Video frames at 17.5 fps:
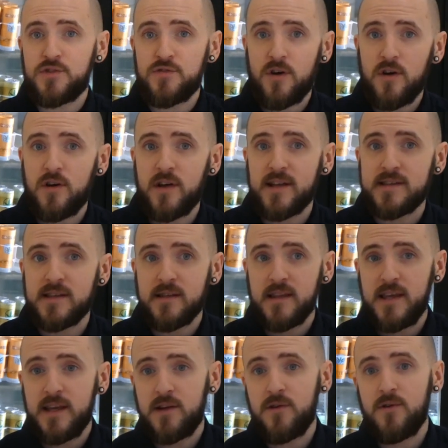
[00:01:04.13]
a drug, it's
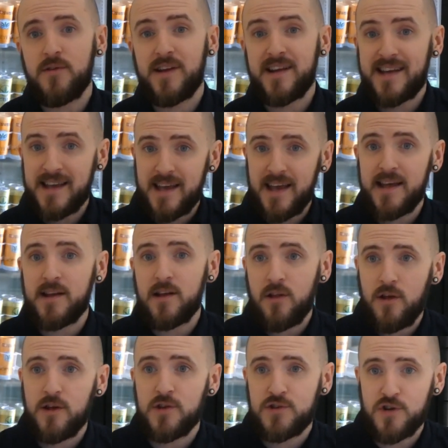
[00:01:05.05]
illegal, and I could get in a
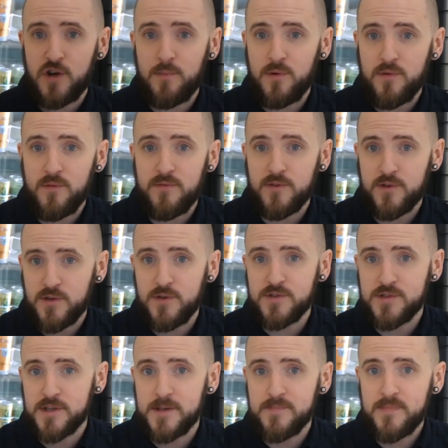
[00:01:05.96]
lot of trouble for
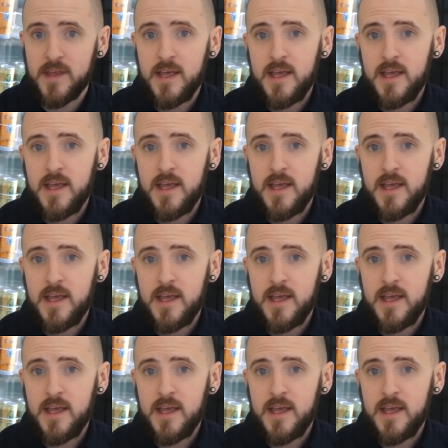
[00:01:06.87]
using it.